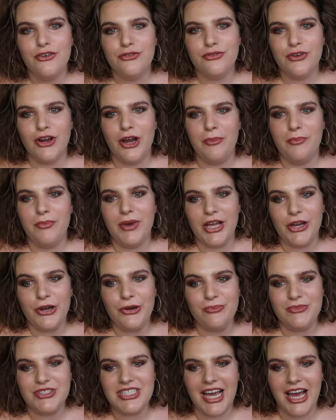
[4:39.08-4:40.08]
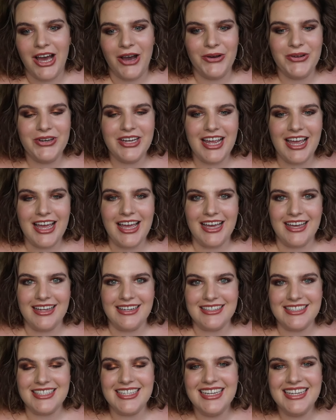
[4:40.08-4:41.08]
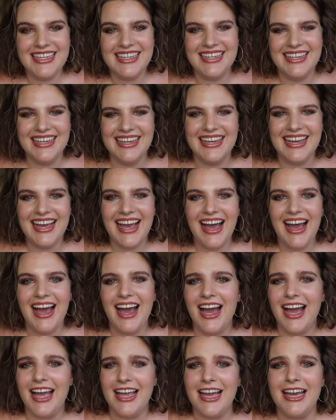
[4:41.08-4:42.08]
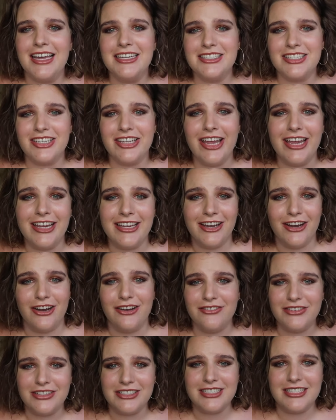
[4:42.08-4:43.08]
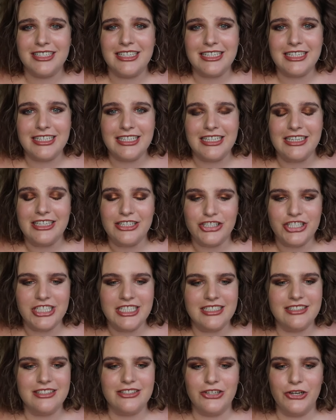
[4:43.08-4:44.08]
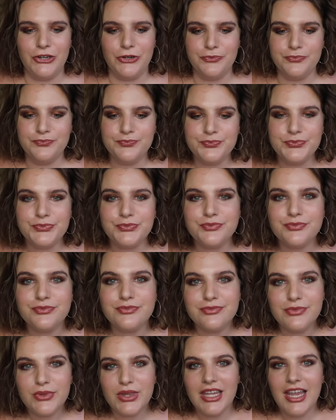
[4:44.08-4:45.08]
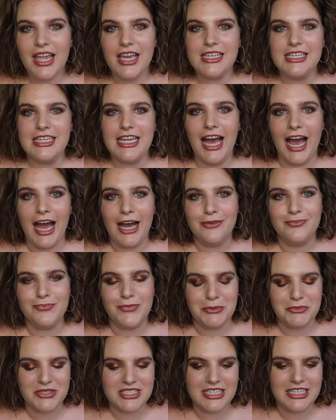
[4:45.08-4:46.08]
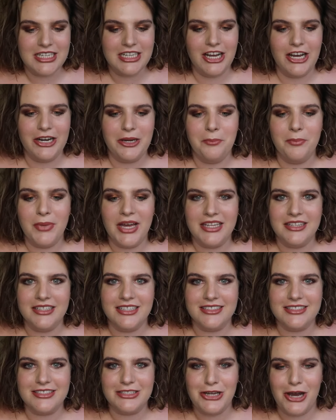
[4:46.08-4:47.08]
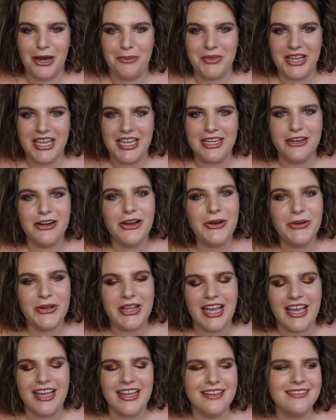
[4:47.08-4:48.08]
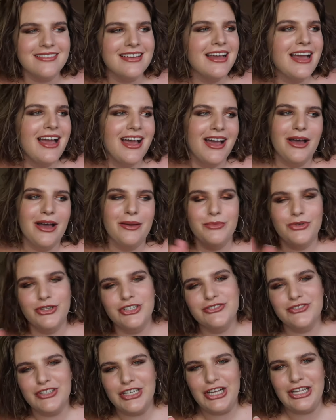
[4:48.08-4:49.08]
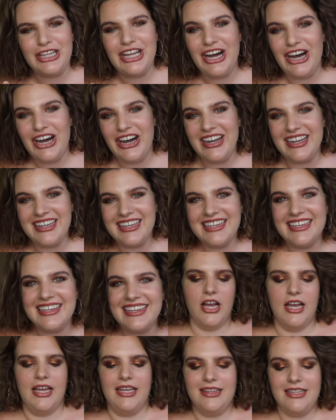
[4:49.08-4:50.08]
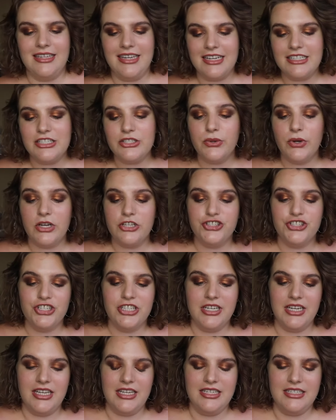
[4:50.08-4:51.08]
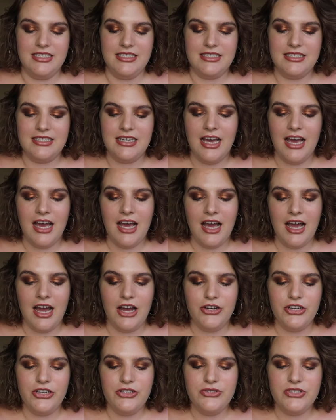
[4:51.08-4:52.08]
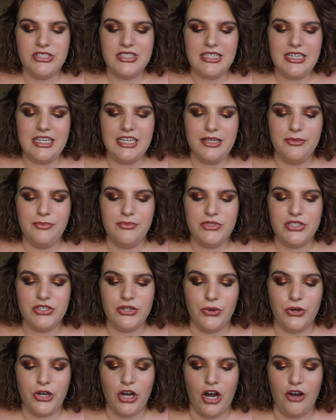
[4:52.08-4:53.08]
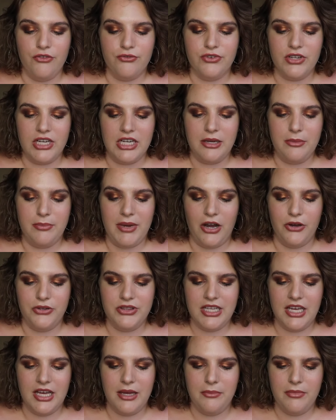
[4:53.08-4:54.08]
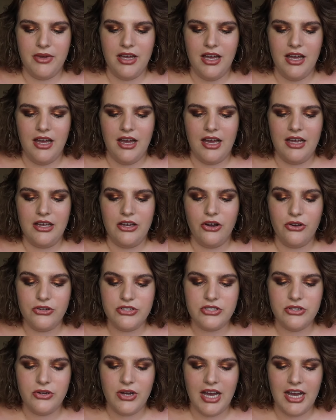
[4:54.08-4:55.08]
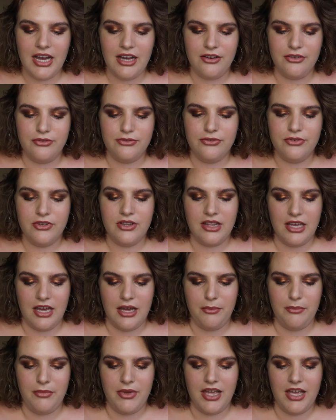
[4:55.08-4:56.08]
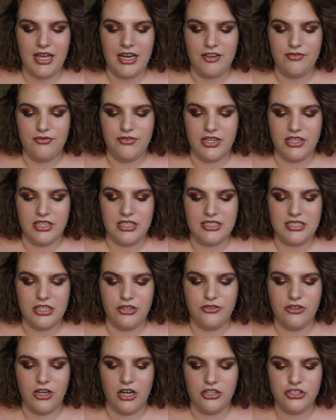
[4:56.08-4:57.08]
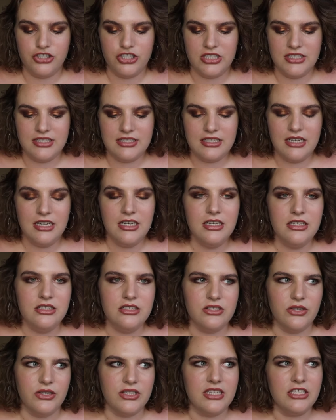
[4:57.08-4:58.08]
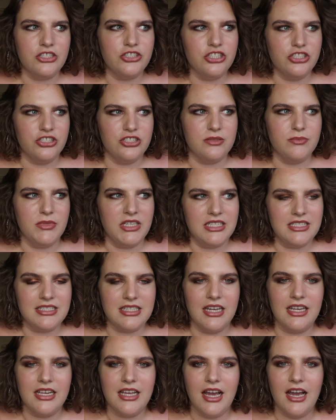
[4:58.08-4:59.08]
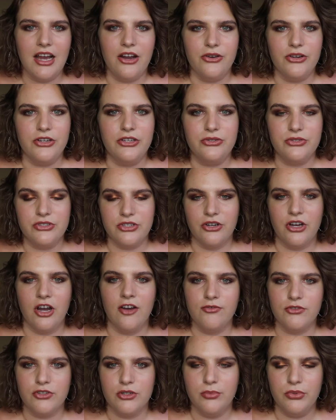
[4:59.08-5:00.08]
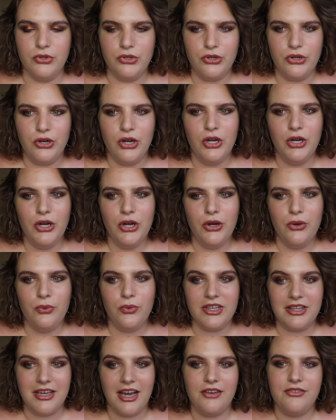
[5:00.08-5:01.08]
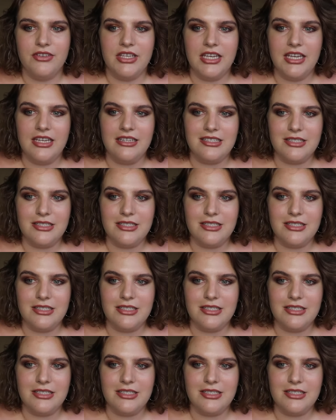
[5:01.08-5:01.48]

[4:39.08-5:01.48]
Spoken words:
from my hometown, and I had to like obviously clean the sheets, so. Yeah, I'm sitting on a bed that's not made. Okay, moving along. All right, the next question is, how do you seem so confident about them? I also have them and I'm very self-conscious. So I think she just means like, how are you so comfortable with having